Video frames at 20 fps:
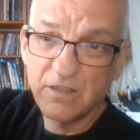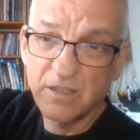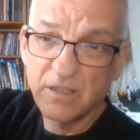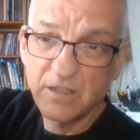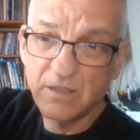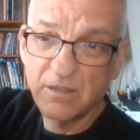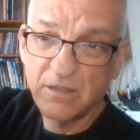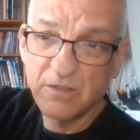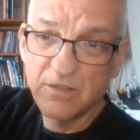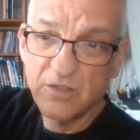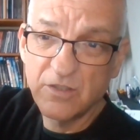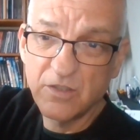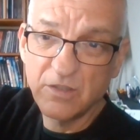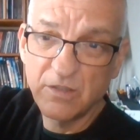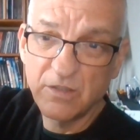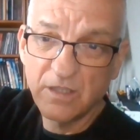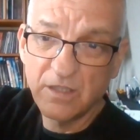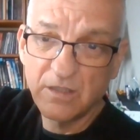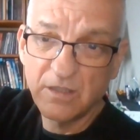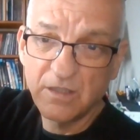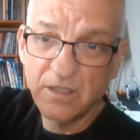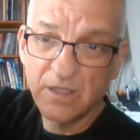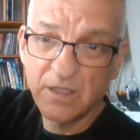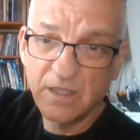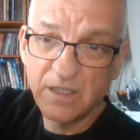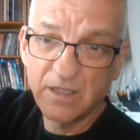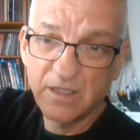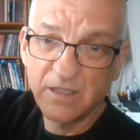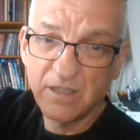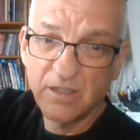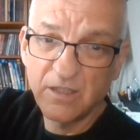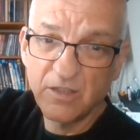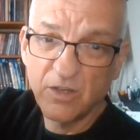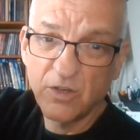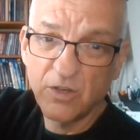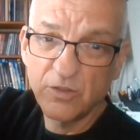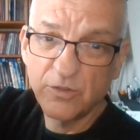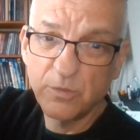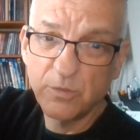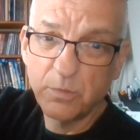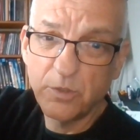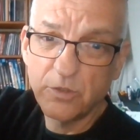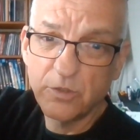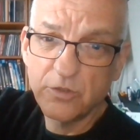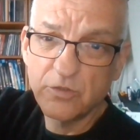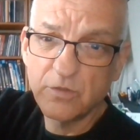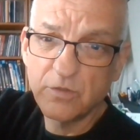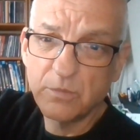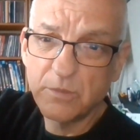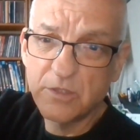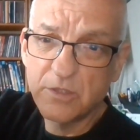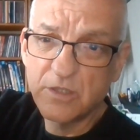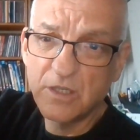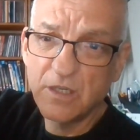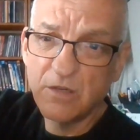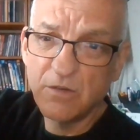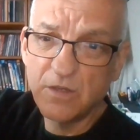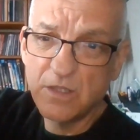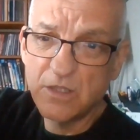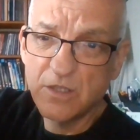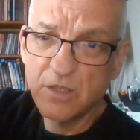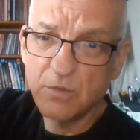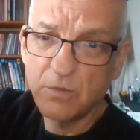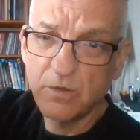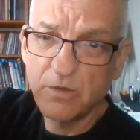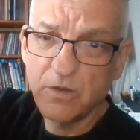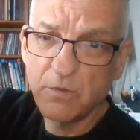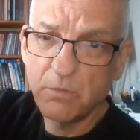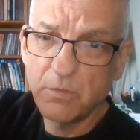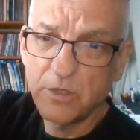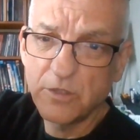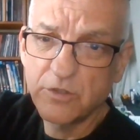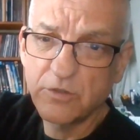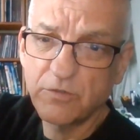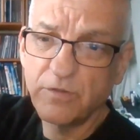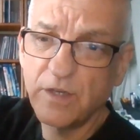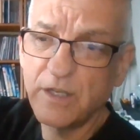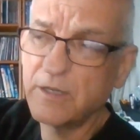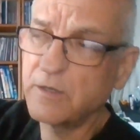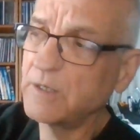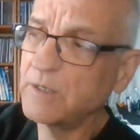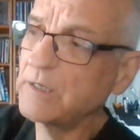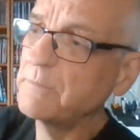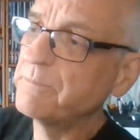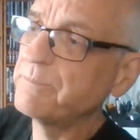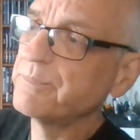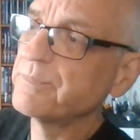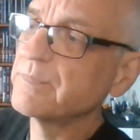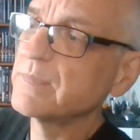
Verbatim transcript: Uh, so they they are odd books from the series. So we've got Mossflower.